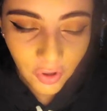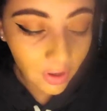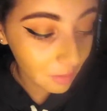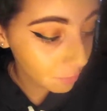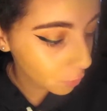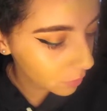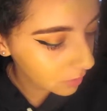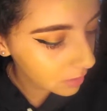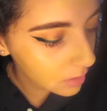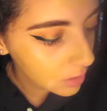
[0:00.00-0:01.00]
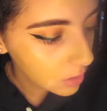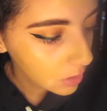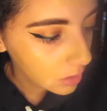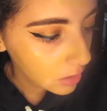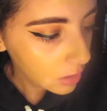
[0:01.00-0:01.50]
dog, broke it.
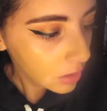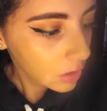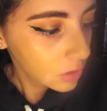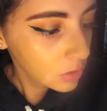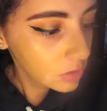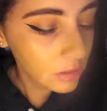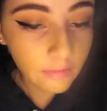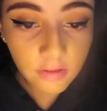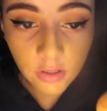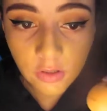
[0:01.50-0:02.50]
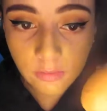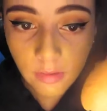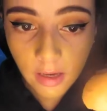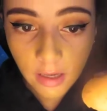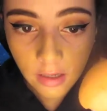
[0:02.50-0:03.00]
So I have to use
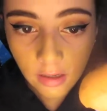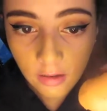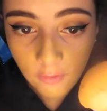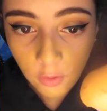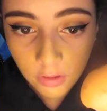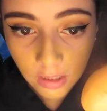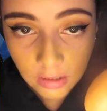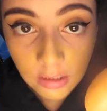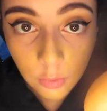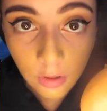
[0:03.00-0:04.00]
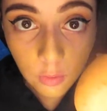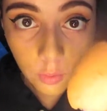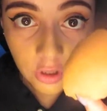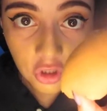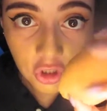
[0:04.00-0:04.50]
my Real Techniques one,
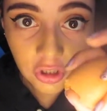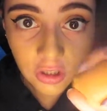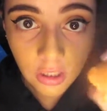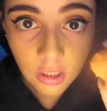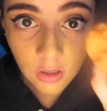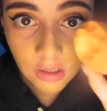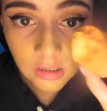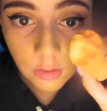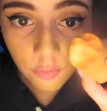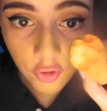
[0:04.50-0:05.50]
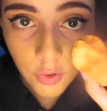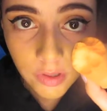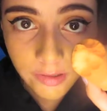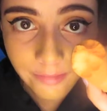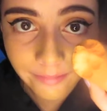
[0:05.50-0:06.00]
which he also
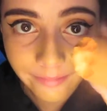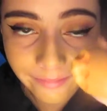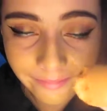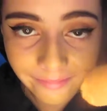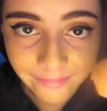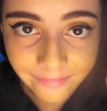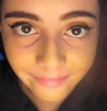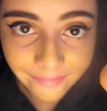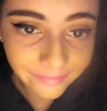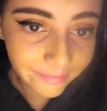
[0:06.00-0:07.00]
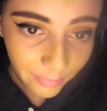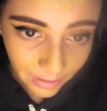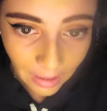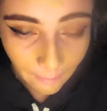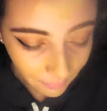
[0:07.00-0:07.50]
broke.
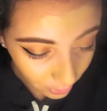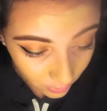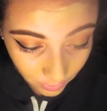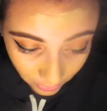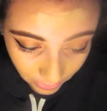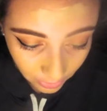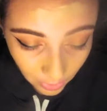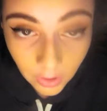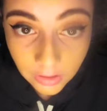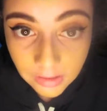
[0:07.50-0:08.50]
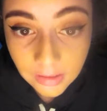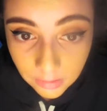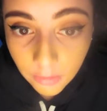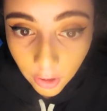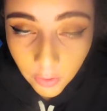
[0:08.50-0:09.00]
But I'm gonna go to Ulta
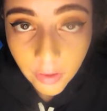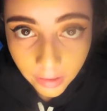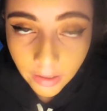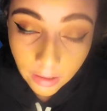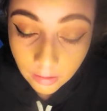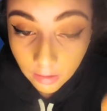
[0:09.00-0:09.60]
tomorrow and get